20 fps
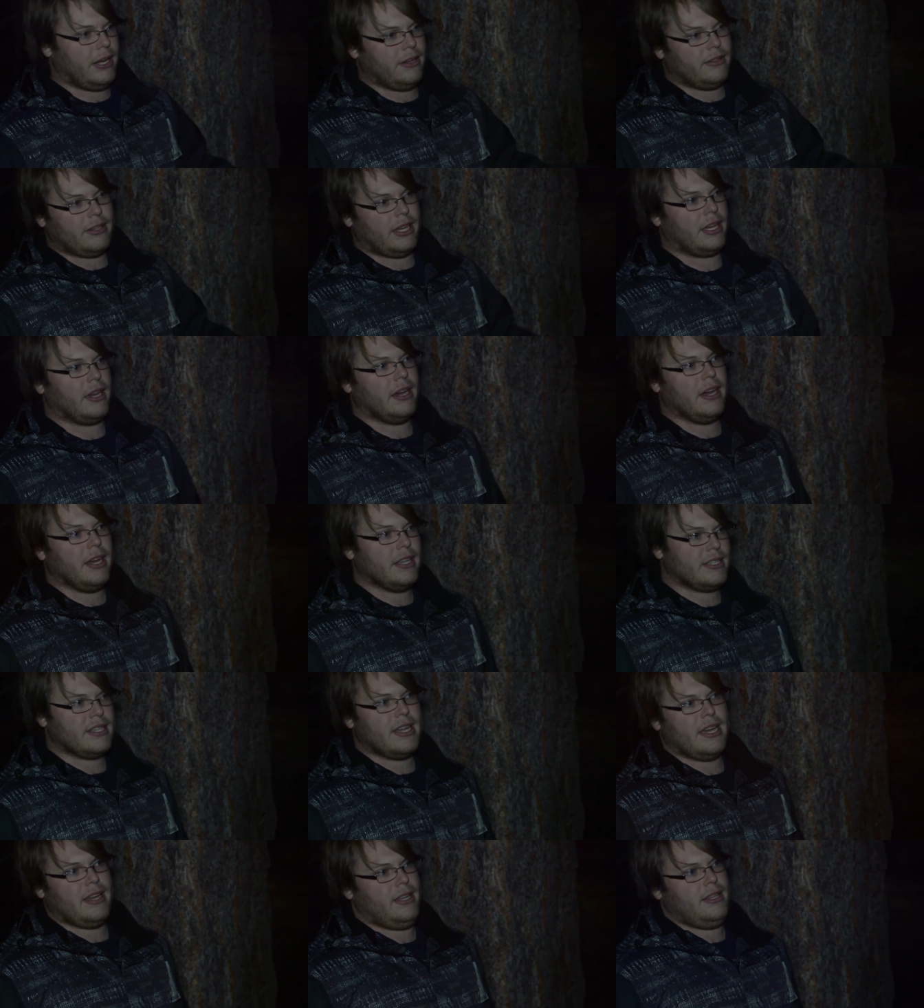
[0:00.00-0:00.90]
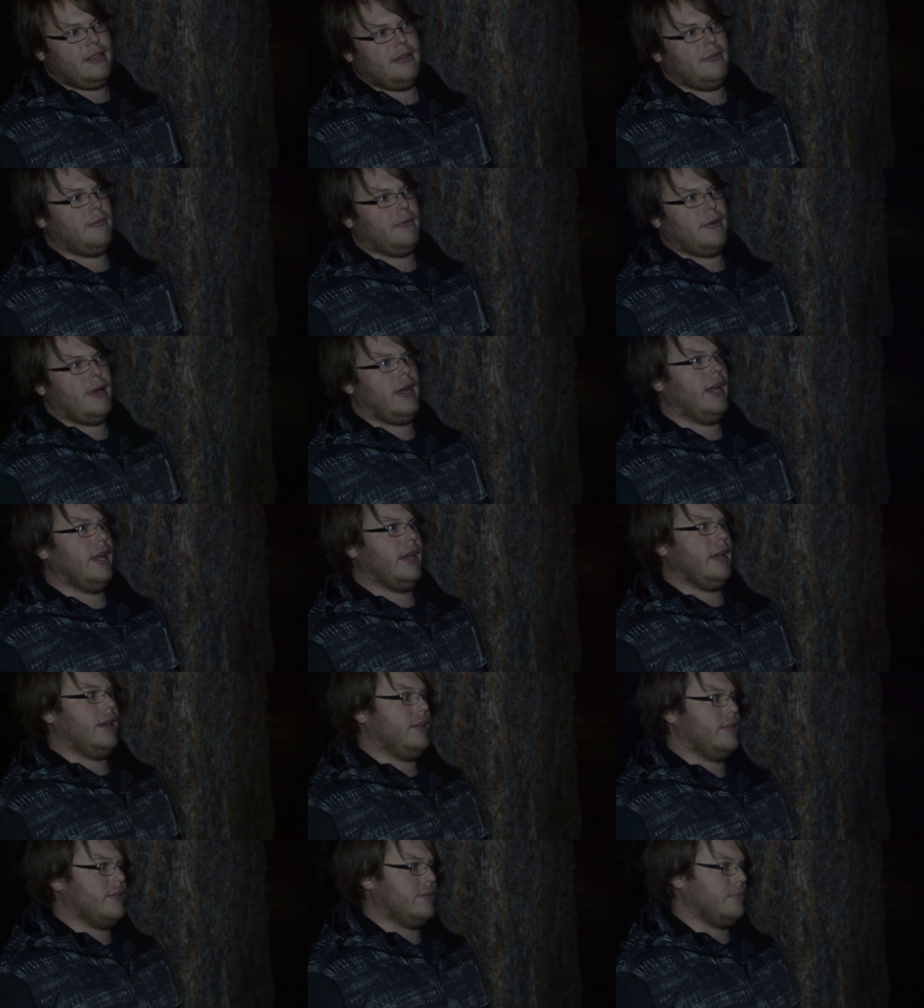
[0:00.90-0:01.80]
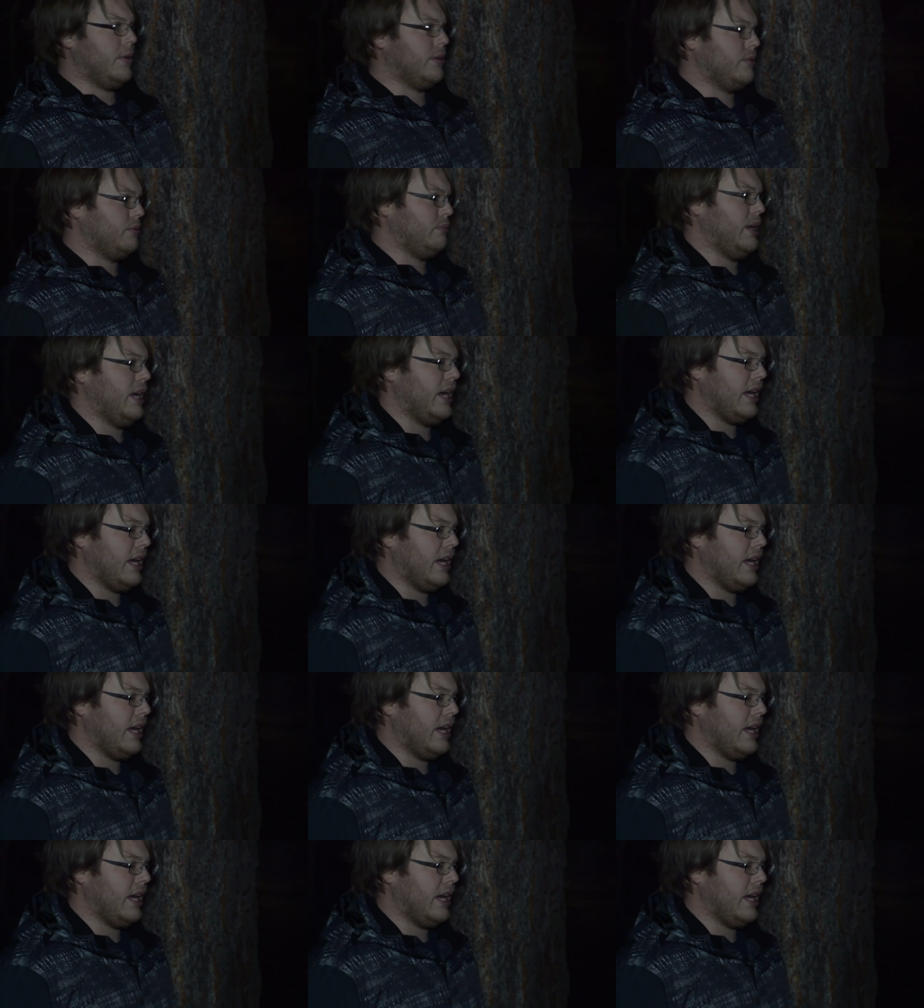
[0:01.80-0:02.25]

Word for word: I was like, oh, it's not in the way it's supposed to be